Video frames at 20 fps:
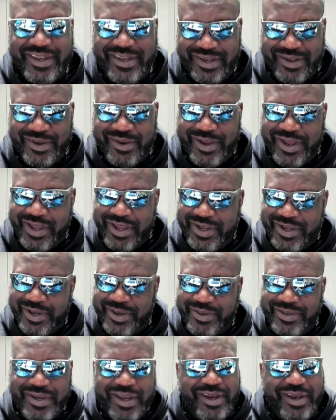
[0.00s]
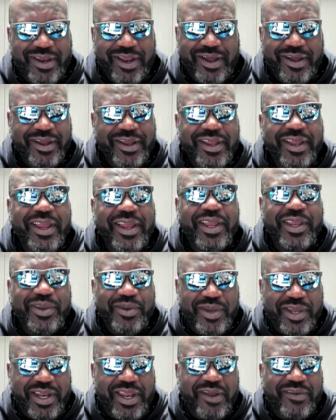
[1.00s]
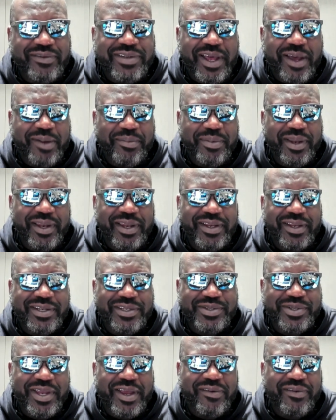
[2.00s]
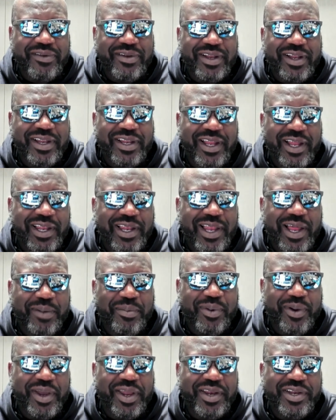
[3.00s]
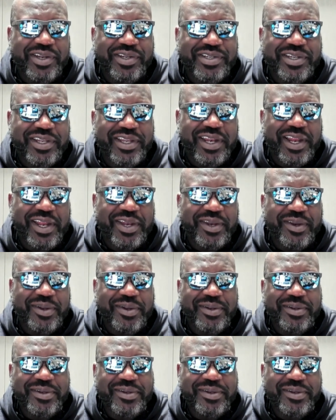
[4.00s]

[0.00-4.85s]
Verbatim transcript: Okay, cool. No, no. You could have top billing because you have a, a, lot more energy than I do.